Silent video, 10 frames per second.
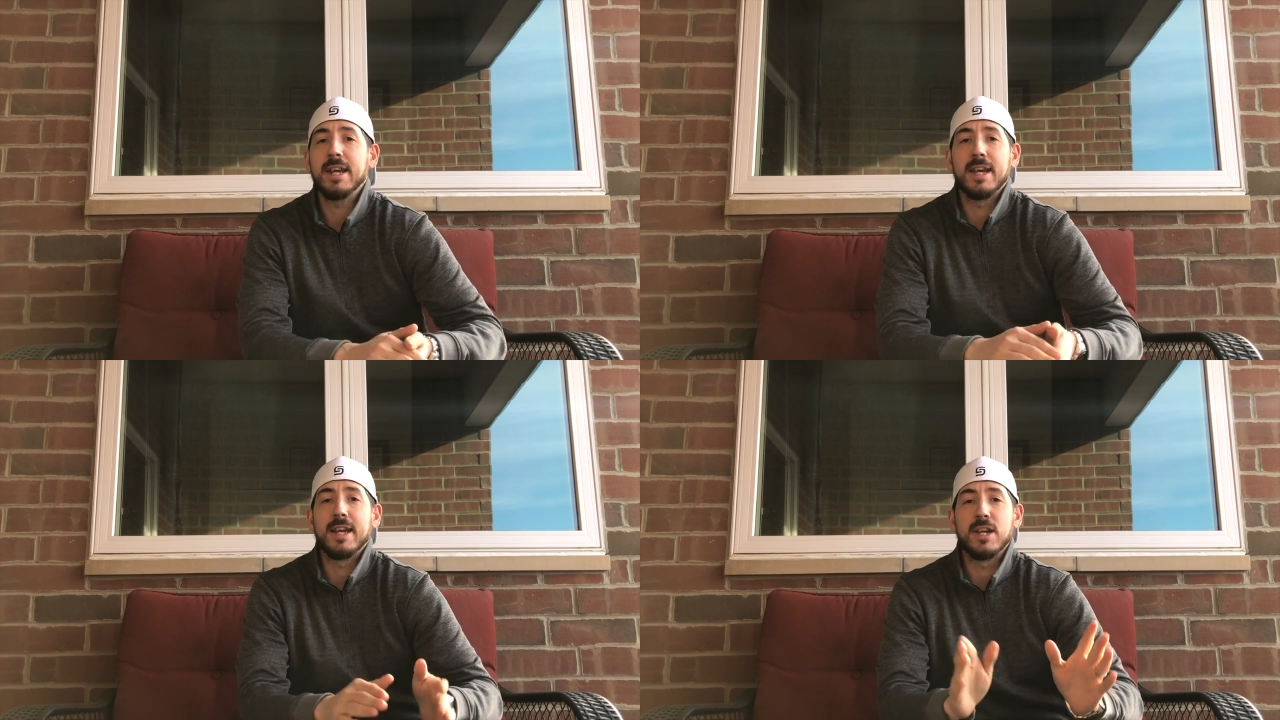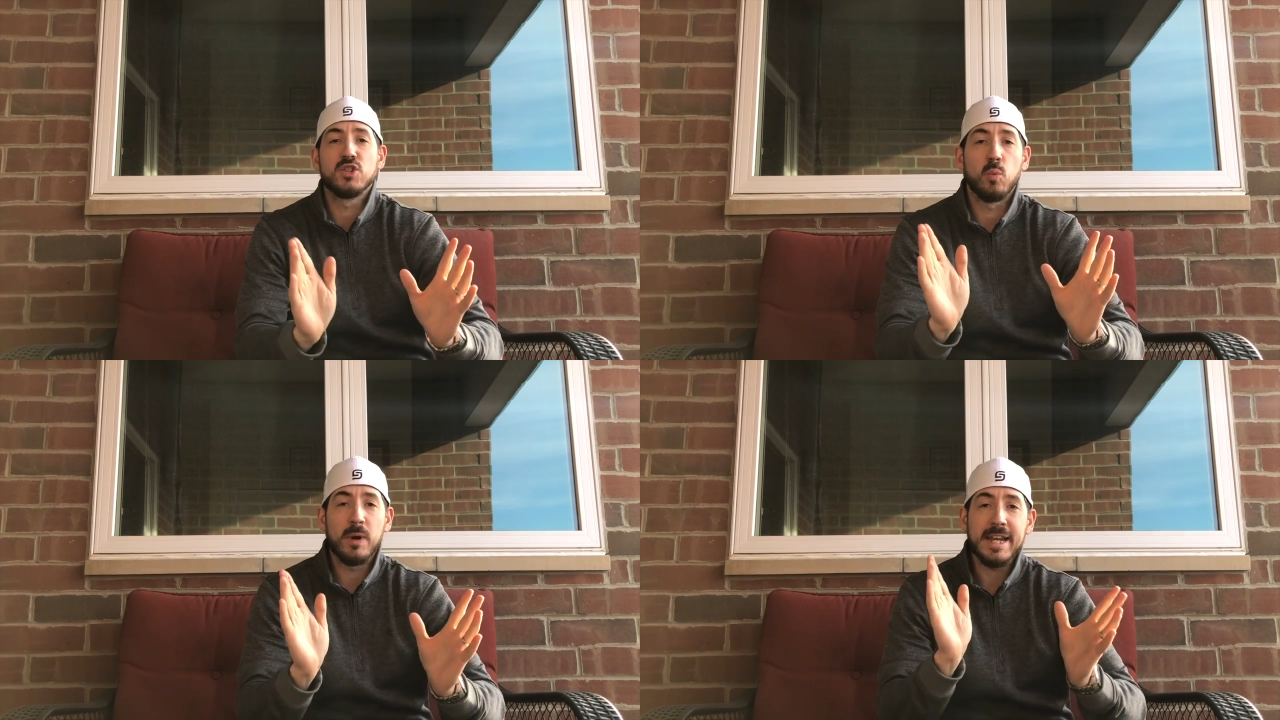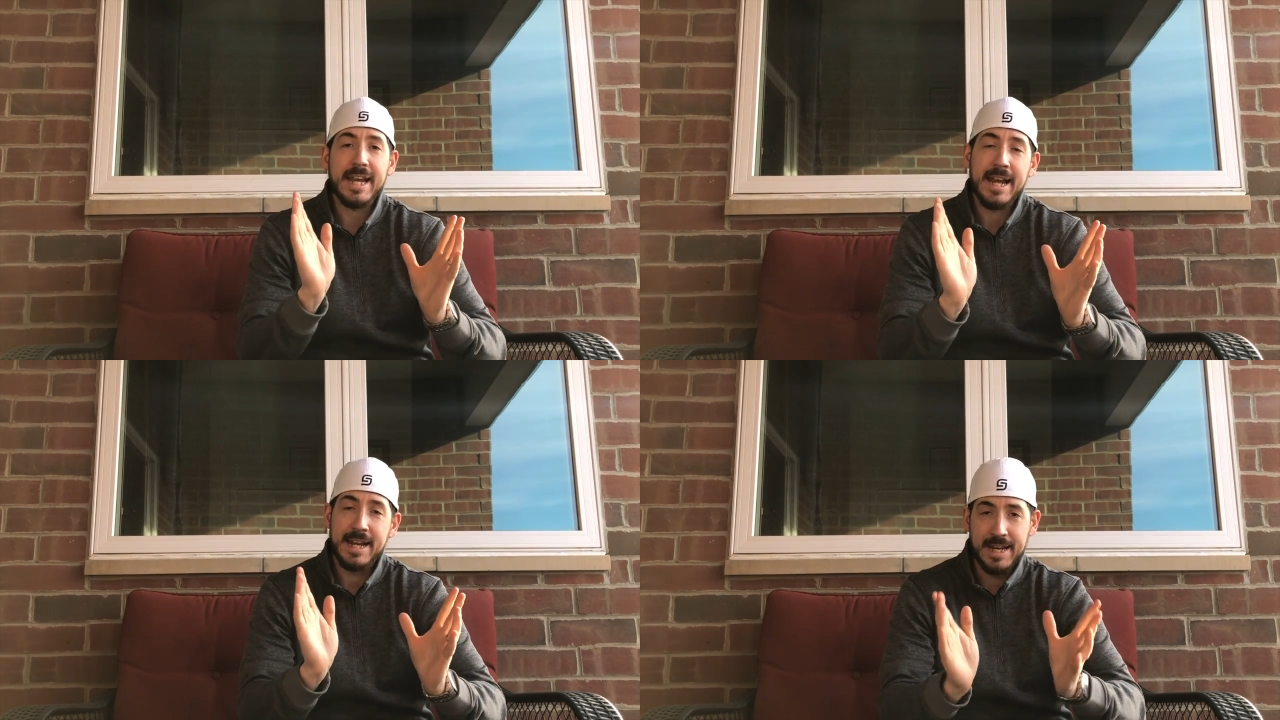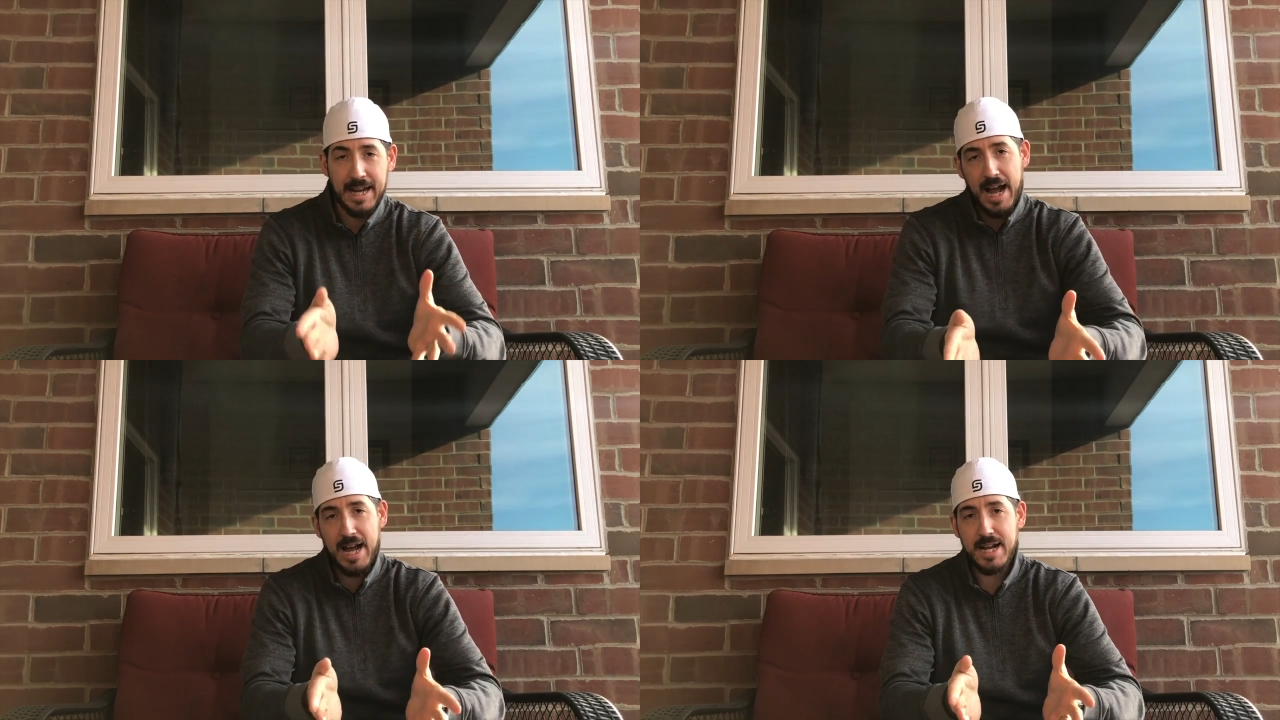It is week
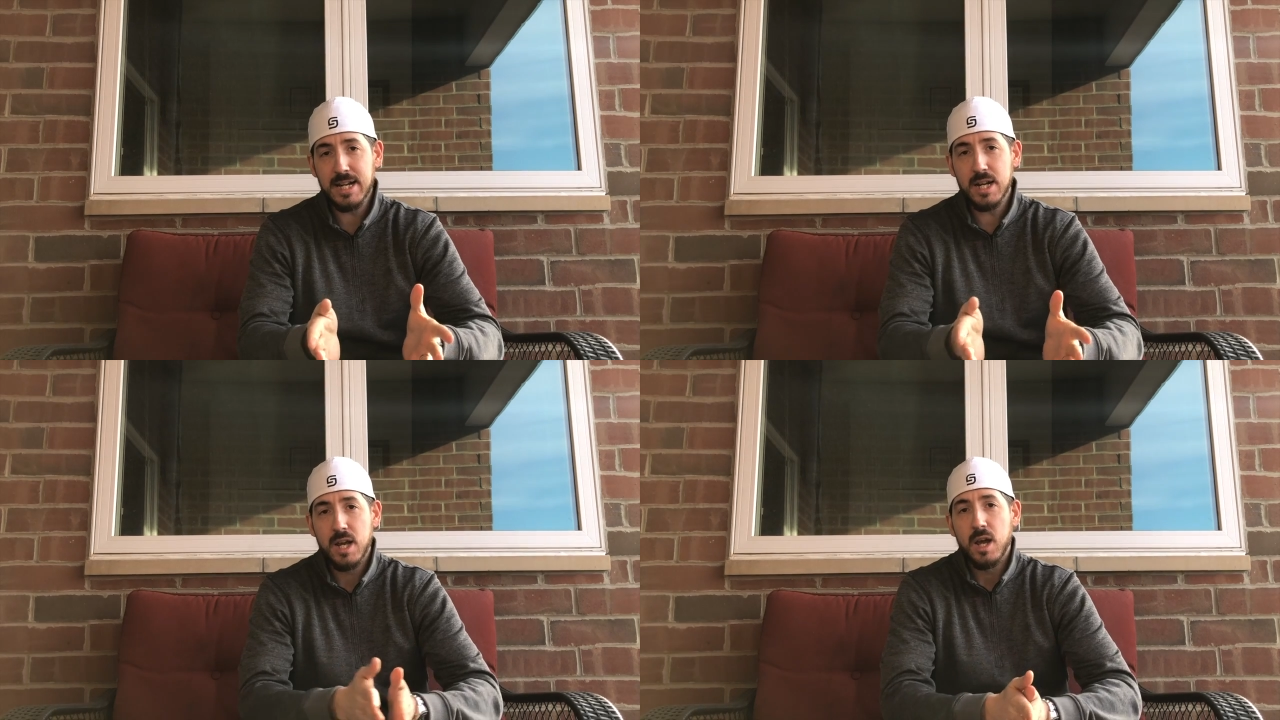9.